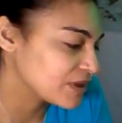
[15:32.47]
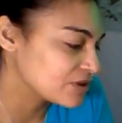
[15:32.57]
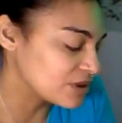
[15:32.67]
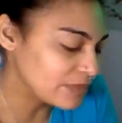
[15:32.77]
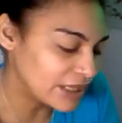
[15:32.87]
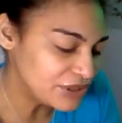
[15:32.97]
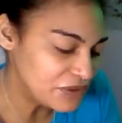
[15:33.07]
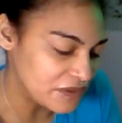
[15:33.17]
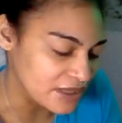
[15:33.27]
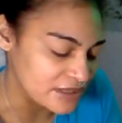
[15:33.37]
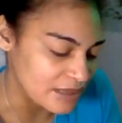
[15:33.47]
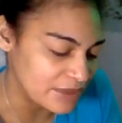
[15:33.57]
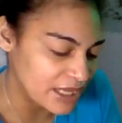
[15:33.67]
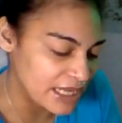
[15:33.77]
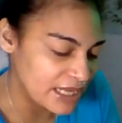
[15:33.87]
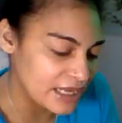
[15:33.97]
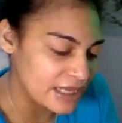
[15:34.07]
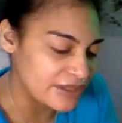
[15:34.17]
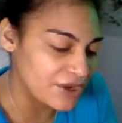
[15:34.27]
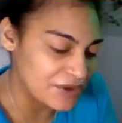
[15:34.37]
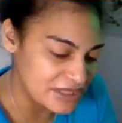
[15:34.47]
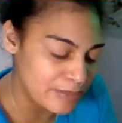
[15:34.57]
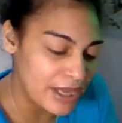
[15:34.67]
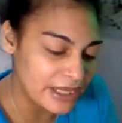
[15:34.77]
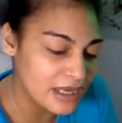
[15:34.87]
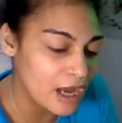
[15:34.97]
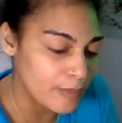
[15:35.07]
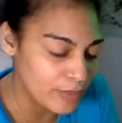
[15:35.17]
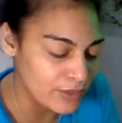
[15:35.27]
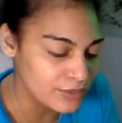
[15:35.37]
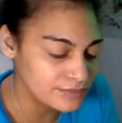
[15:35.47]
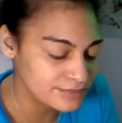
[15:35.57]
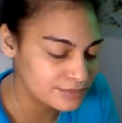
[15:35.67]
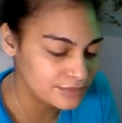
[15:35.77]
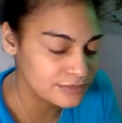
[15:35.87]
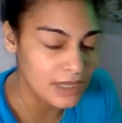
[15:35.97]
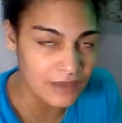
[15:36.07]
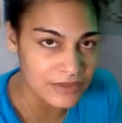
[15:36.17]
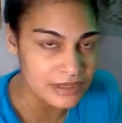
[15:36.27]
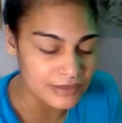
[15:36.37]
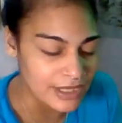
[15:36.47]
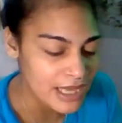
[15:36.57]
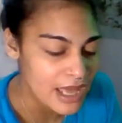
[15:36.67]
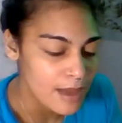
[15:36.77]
So I'm getting two things. I'm getting there is a petty couple, obviously, right?